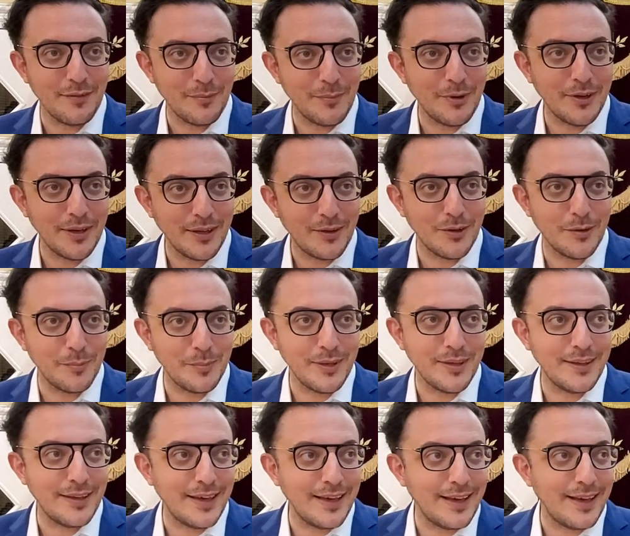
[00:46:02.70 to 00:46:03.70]
money, he couldn't be a
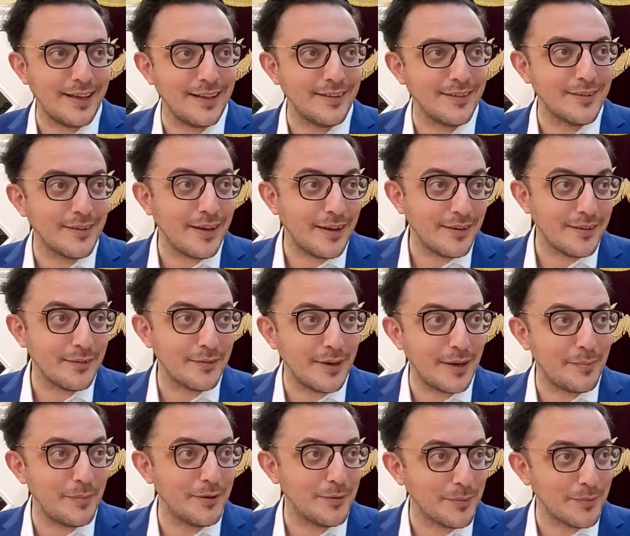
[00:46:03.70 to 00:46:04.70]
dayan. So how's a
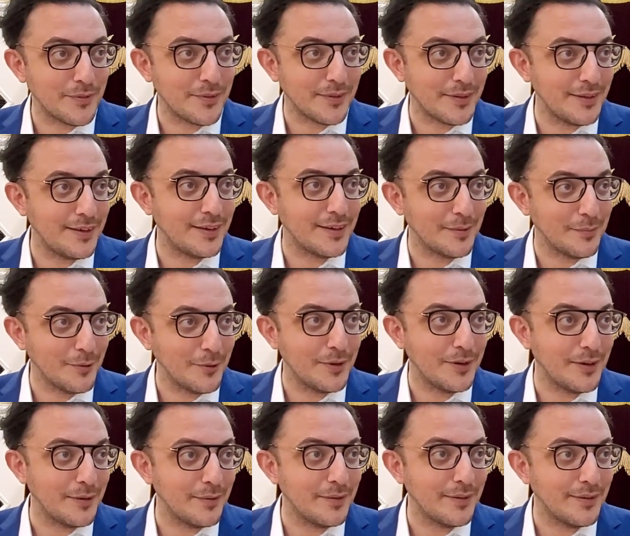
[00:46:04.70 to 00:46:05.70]
rabbi supposed to lead a
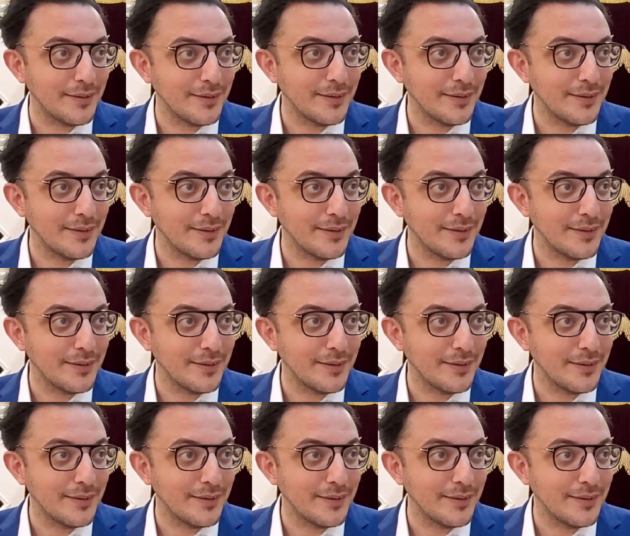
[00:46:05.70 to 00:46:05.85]
community when